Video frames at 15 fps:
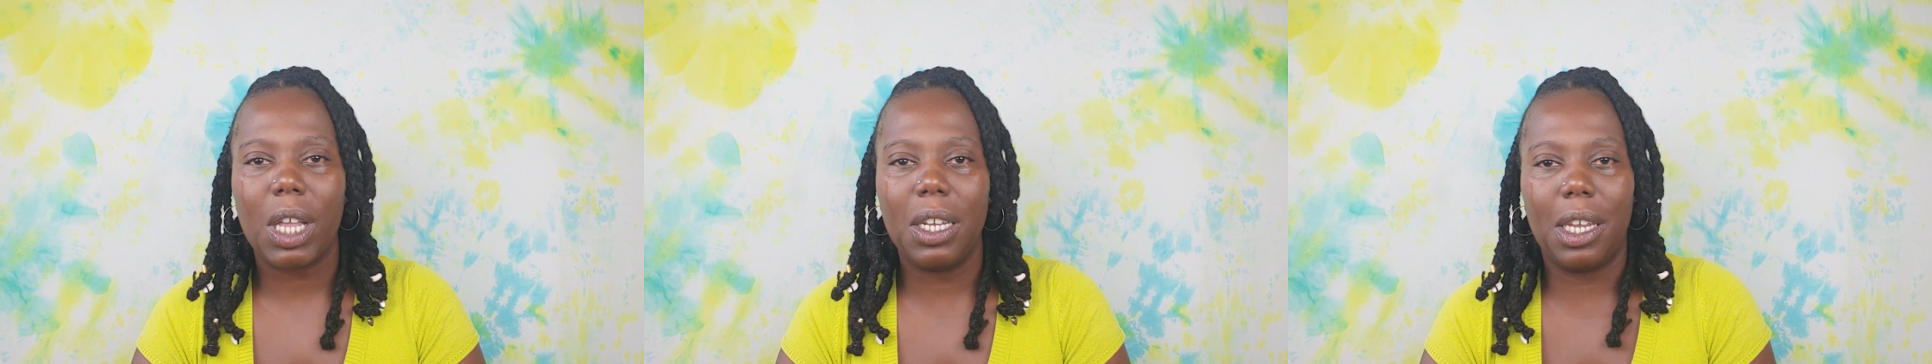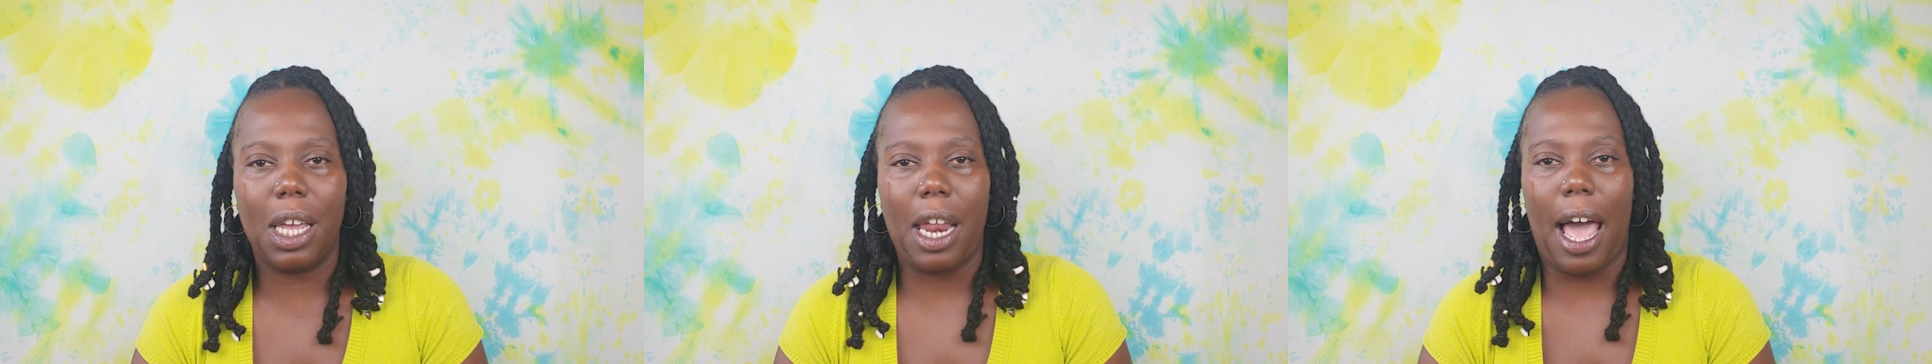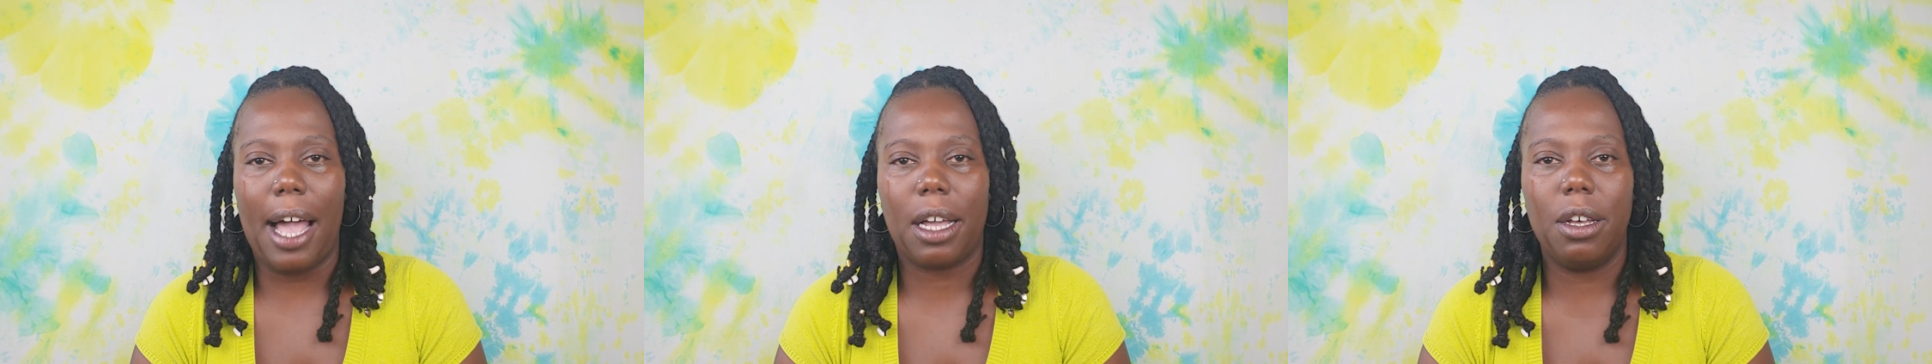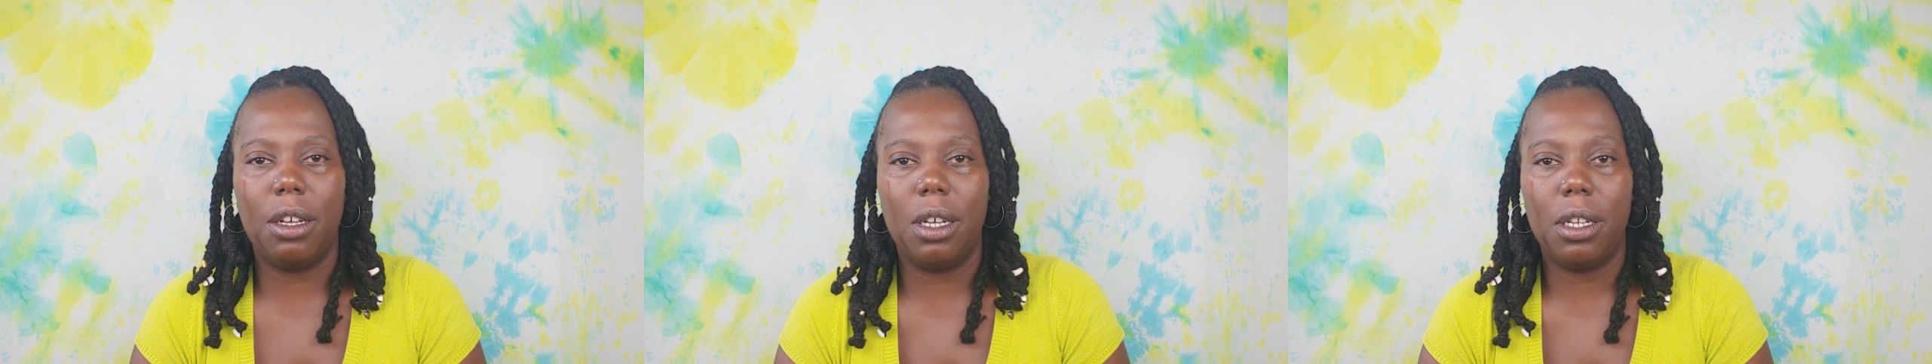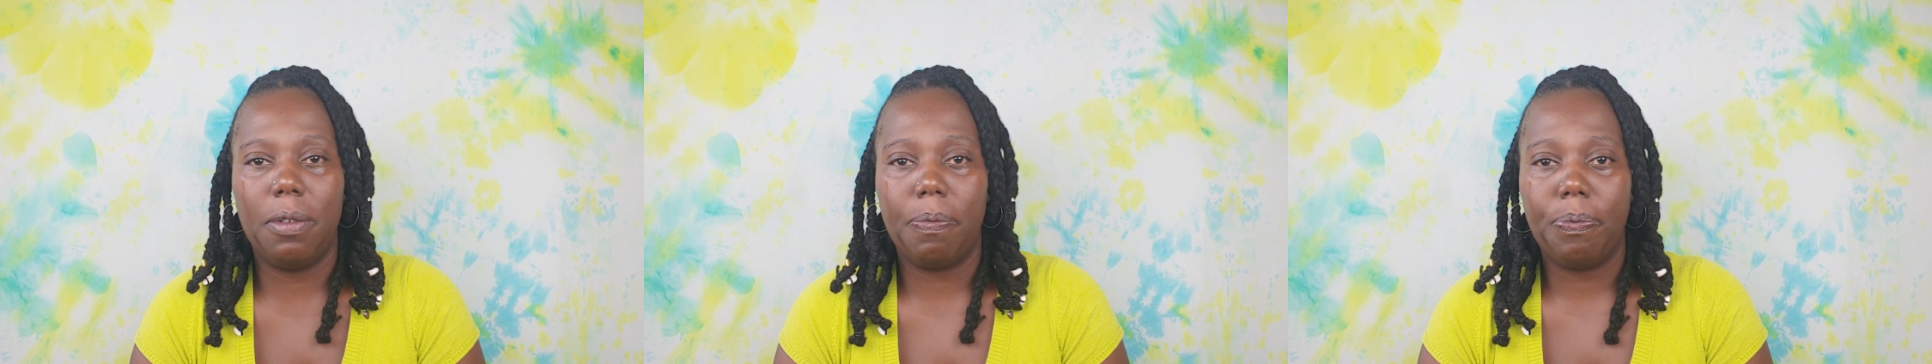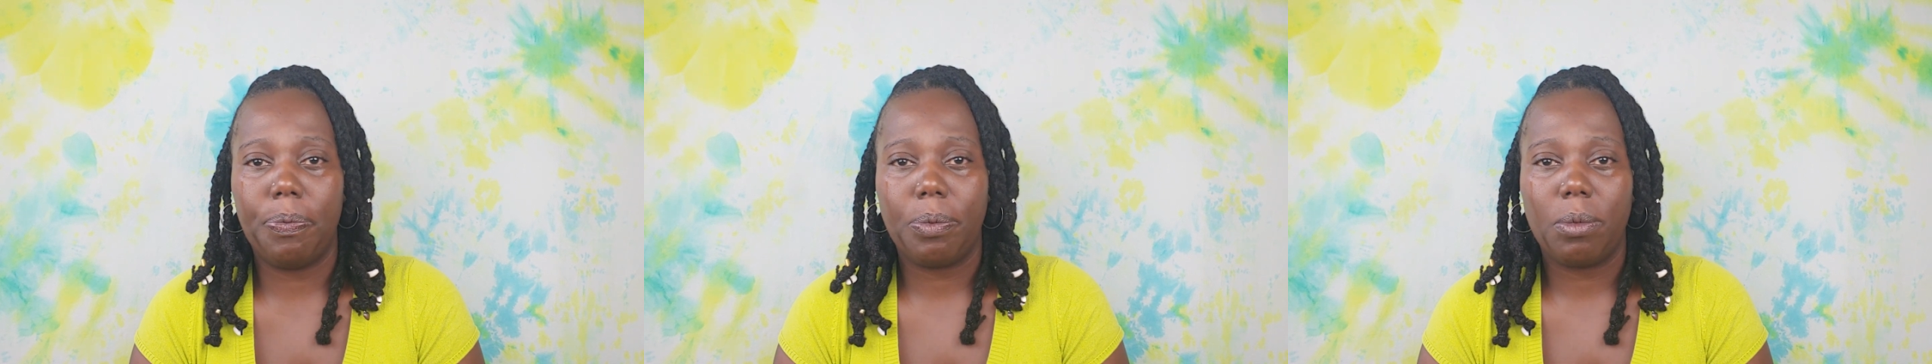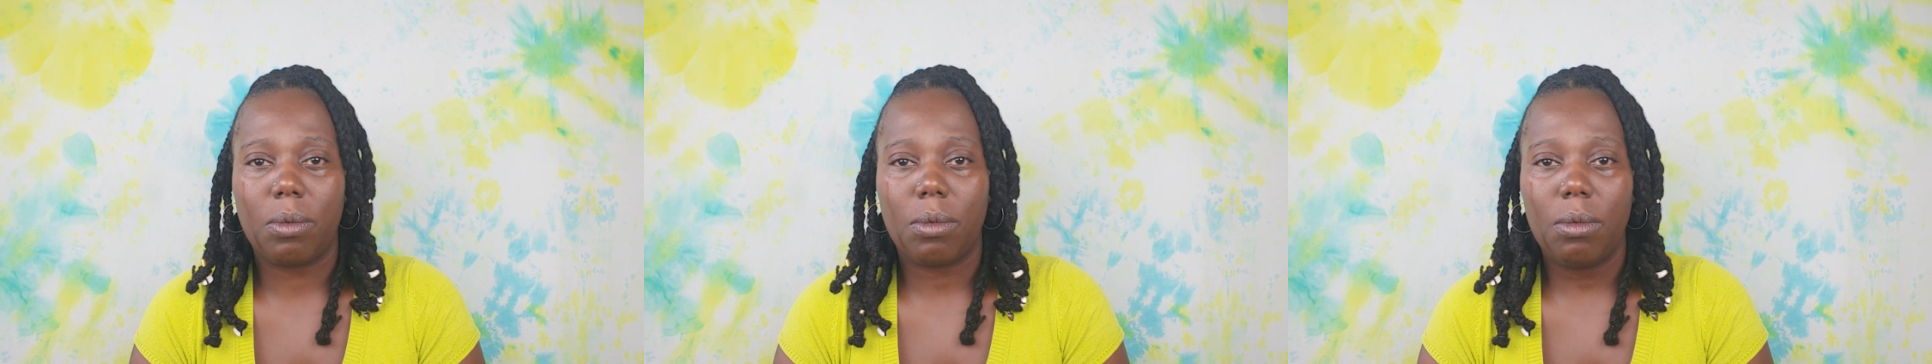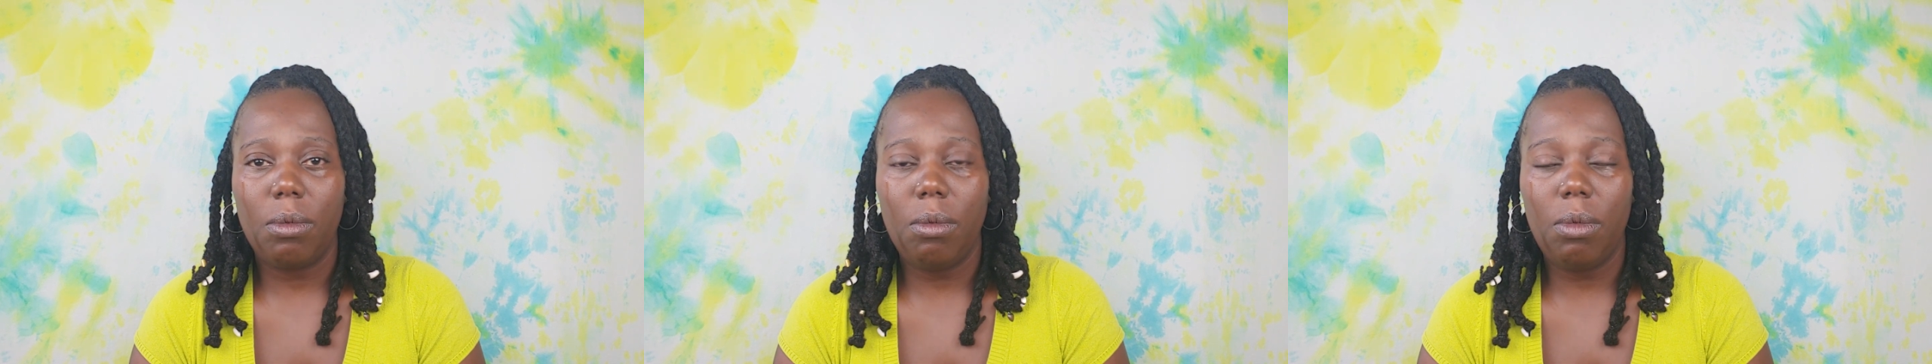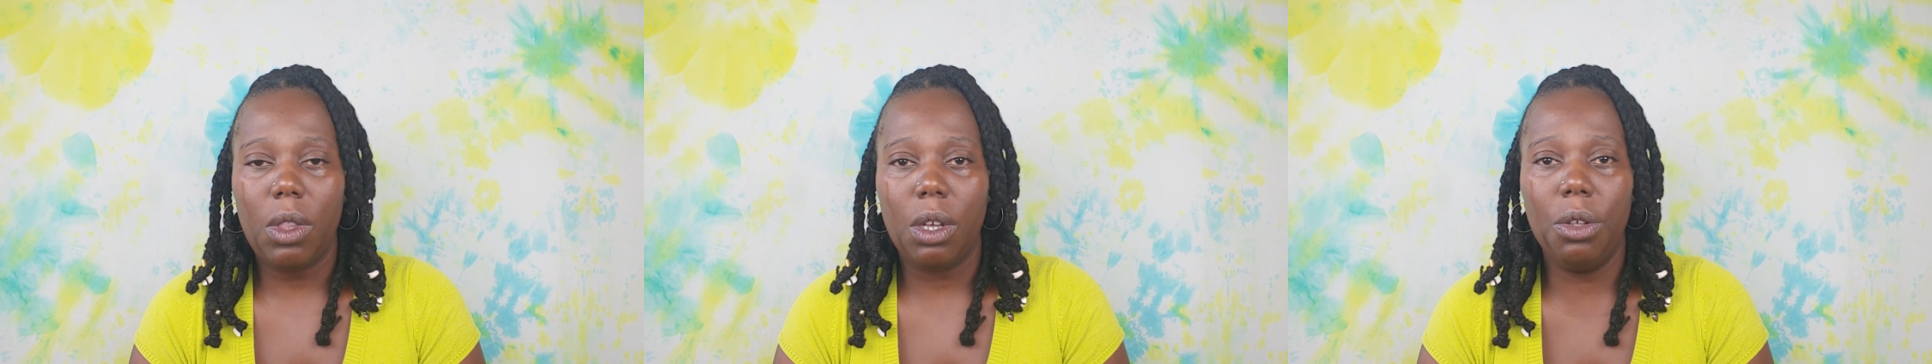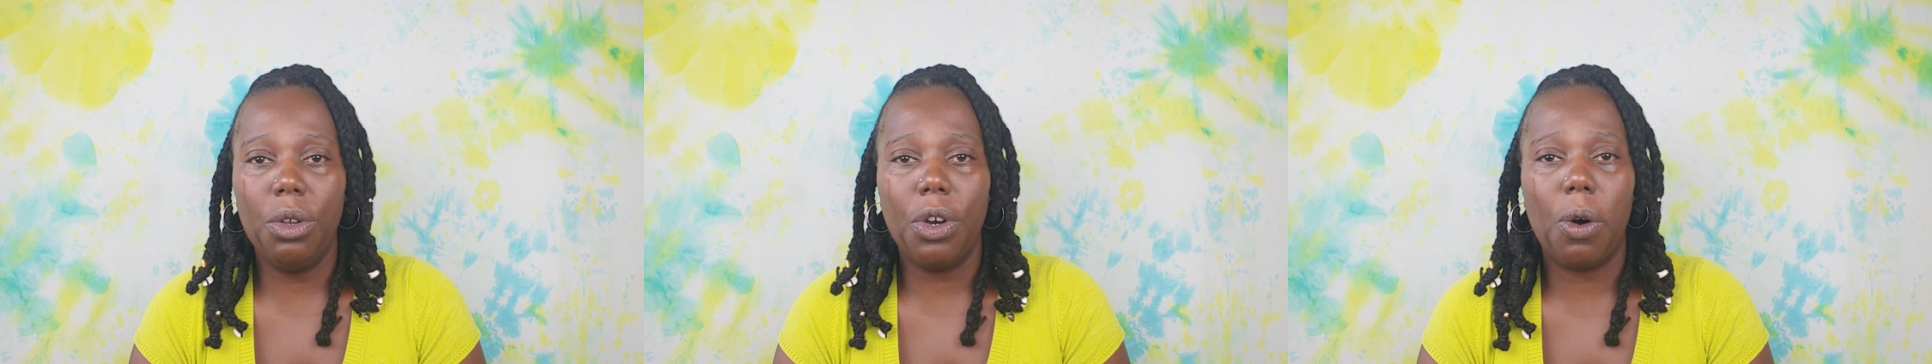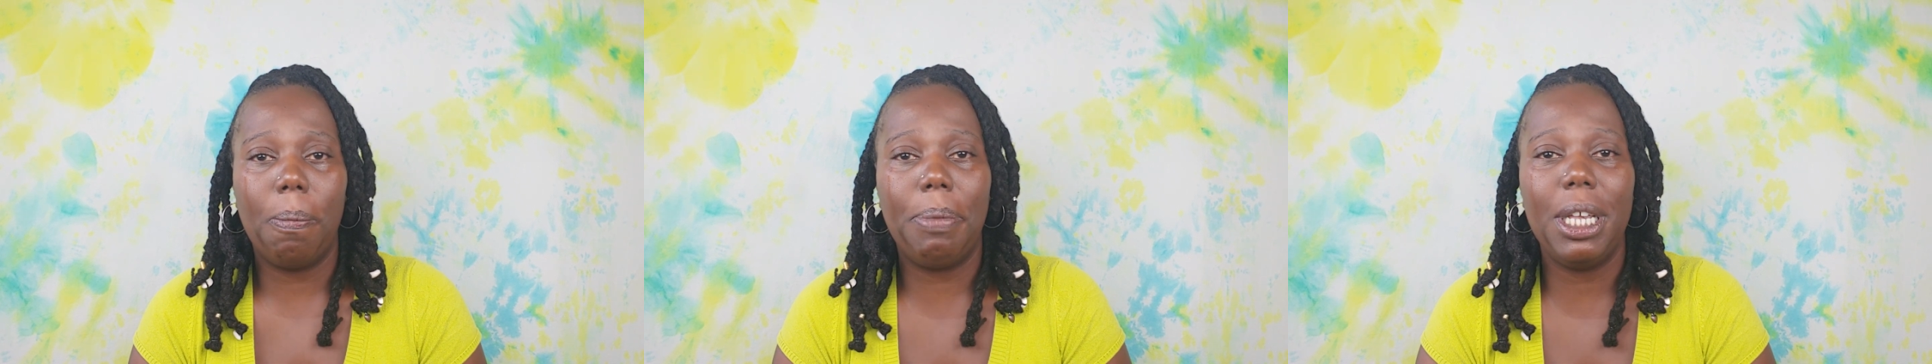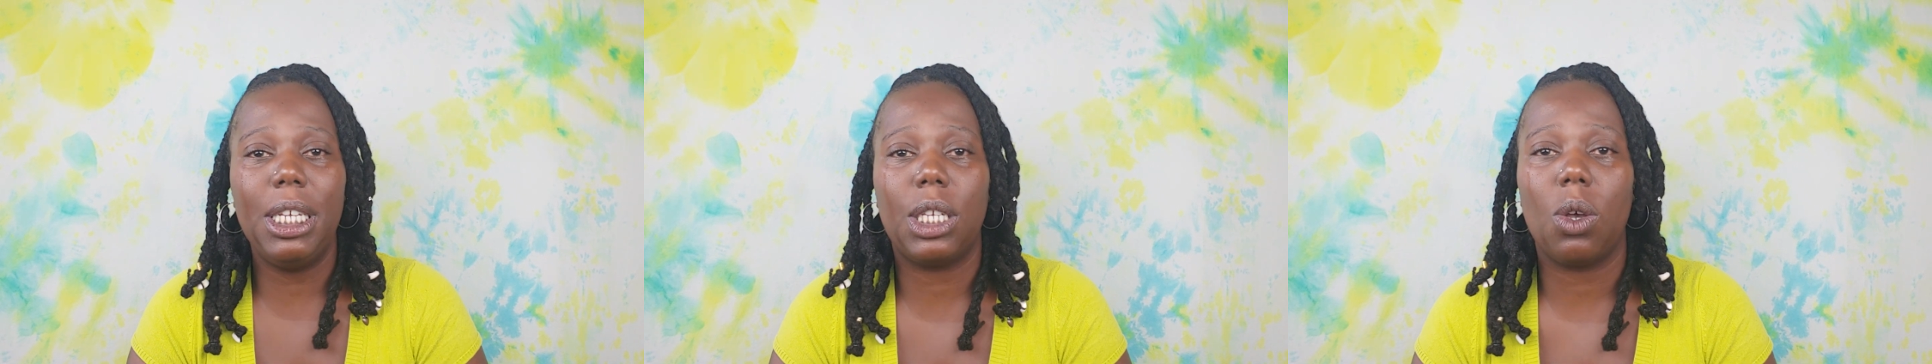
that I could, be